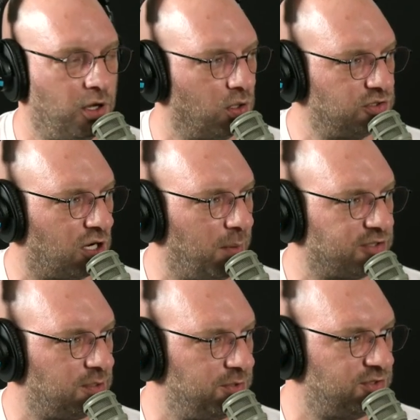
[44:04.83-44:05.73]
and talk about
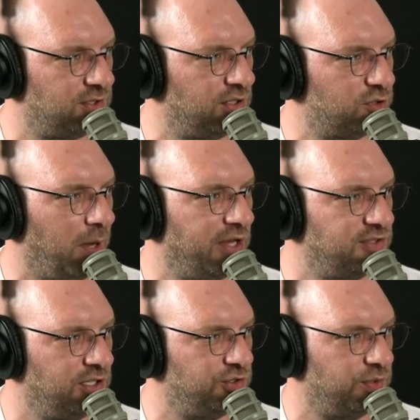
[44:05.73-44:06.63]
something serious about his
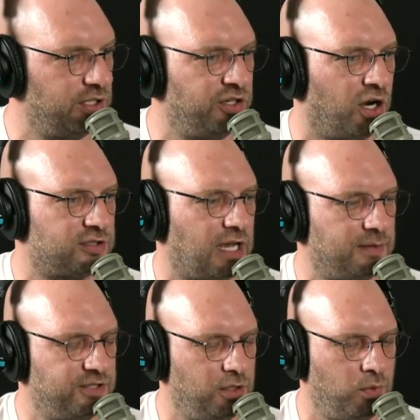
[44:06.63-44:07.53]
injury and the dark
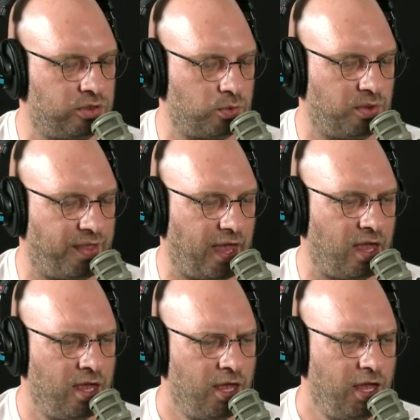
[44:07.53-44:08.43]
times that he went through with that.
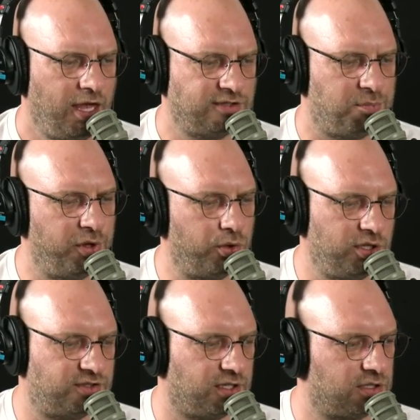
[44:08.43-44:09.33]
His ability
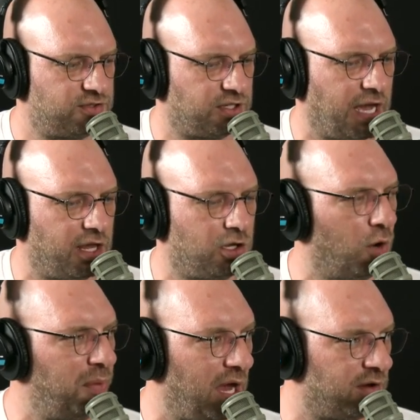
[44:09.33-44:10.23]
to to kind of go
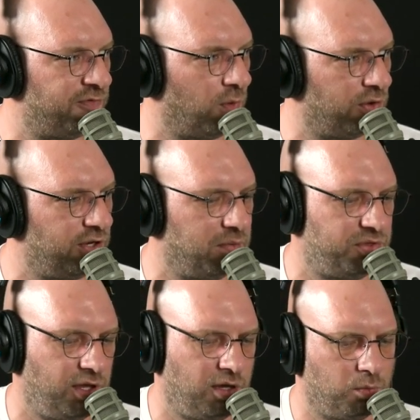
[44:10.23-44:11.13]
back and forth and
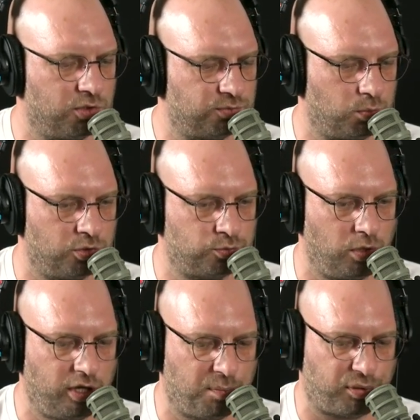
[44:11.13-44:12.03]
everything yeah. was was
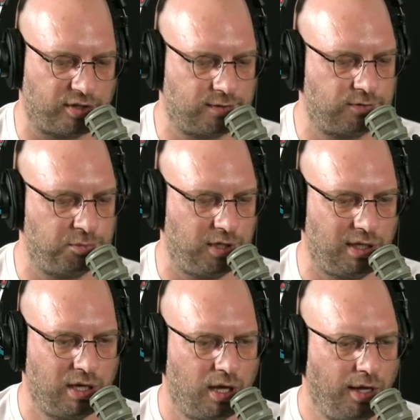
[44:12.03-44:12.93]
really impressive to me.
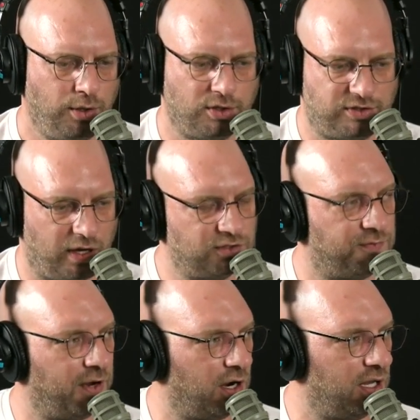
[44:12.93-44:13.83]
You can tell he's a
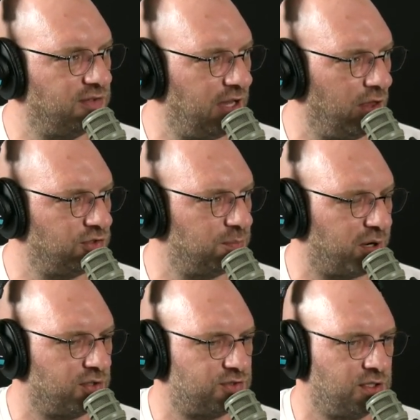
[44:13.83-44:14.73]
very intelligent
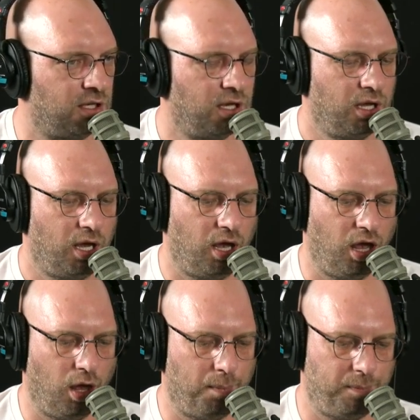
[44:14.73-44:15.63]
person.
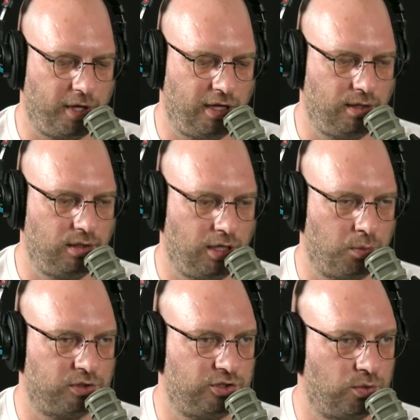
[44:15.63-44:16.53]
Um, he he
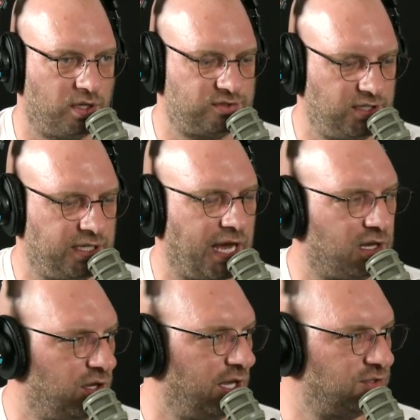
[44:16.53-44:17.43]
went to USC and got a
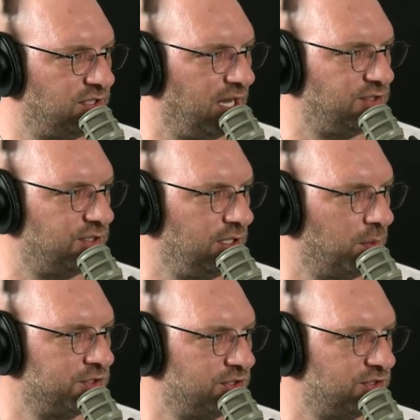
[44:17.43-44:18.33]
good education. He
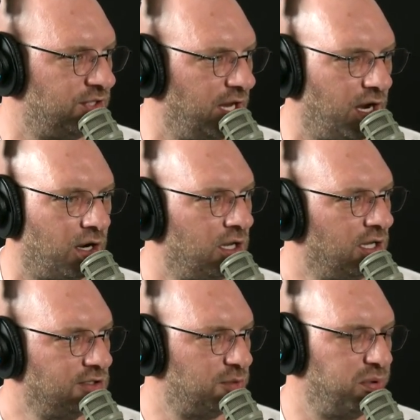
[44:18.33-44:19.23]
wasn't just there
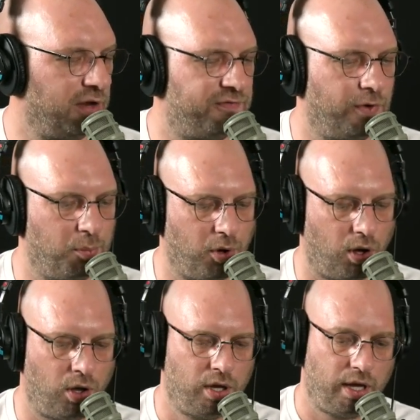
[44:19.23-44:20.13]
to play
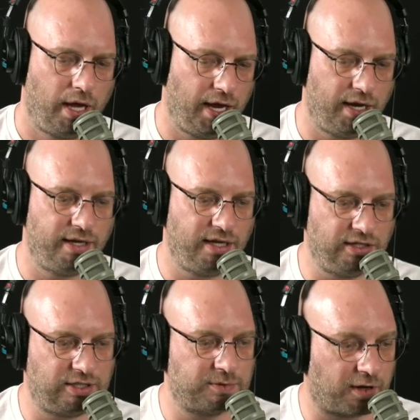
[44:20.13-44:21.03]
football, and he, he
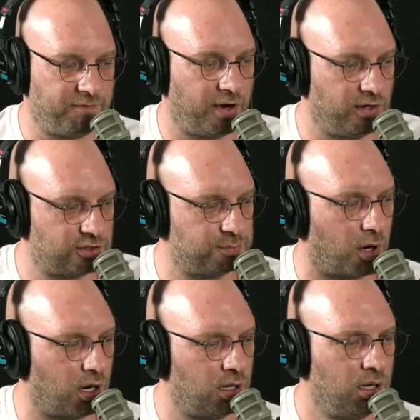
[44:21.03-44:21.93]
seems like a very
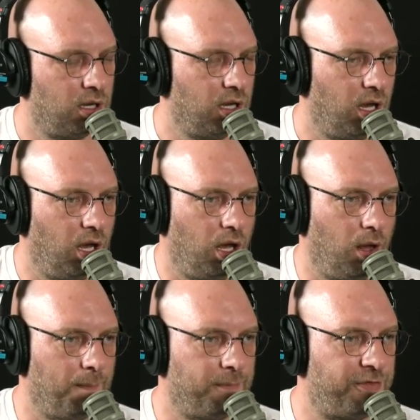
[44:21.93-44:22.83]
smart
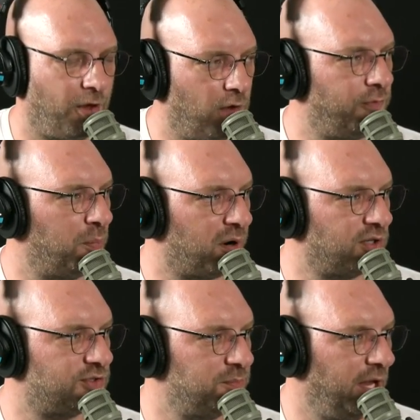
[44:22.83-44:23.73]
um, thoughtful
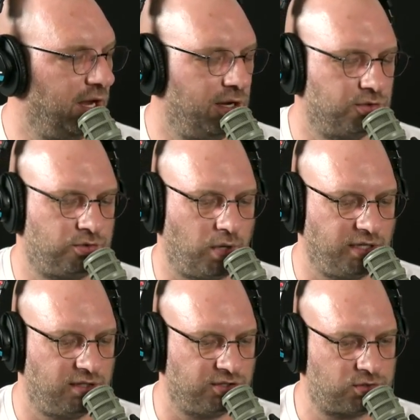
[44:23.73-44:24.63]
person, man. And it was
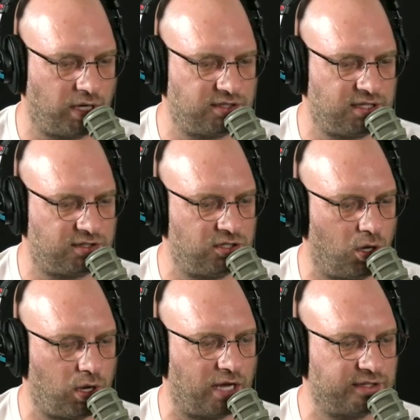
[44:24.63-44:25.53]
great. It's great to get to
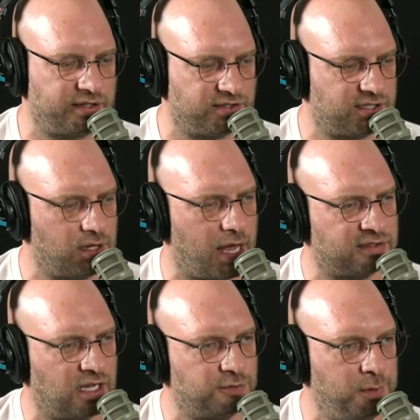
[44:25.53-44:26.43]
know guys like this because a lot of
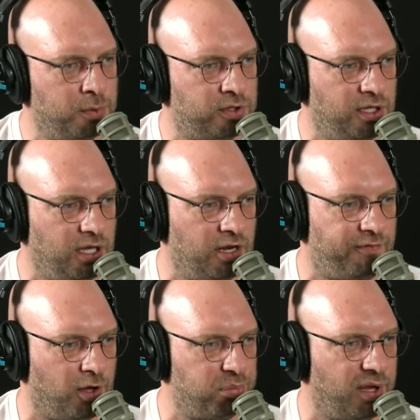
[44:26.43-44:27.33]
times people think
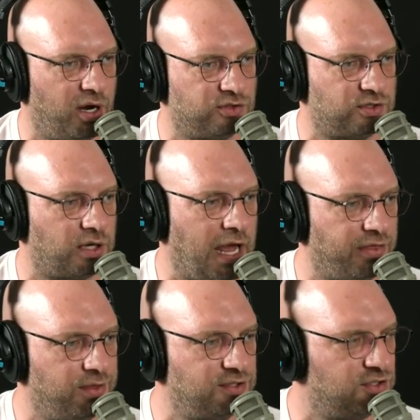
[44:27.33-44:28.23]
NFL players or
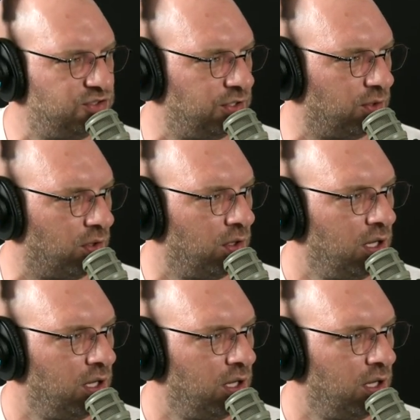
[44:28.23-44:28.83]
athletes in general,